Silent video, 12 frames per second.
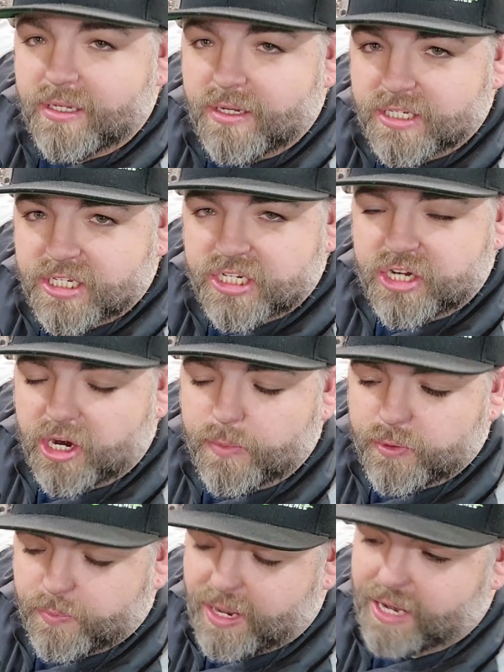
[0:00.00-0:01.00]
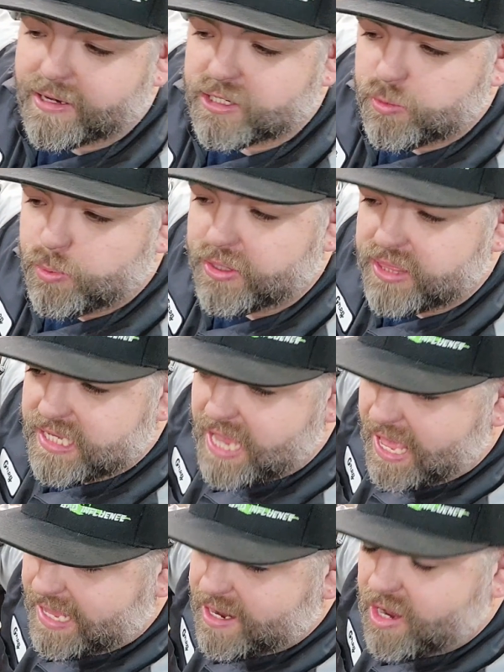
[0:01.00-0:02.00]
start preparing to put the
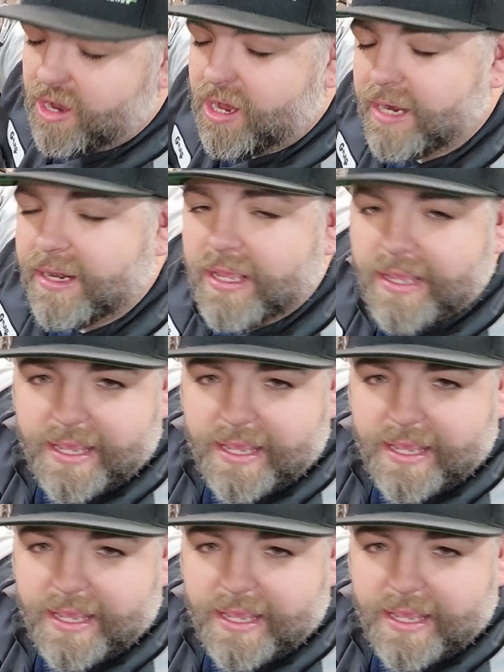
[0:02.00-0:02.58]
head on.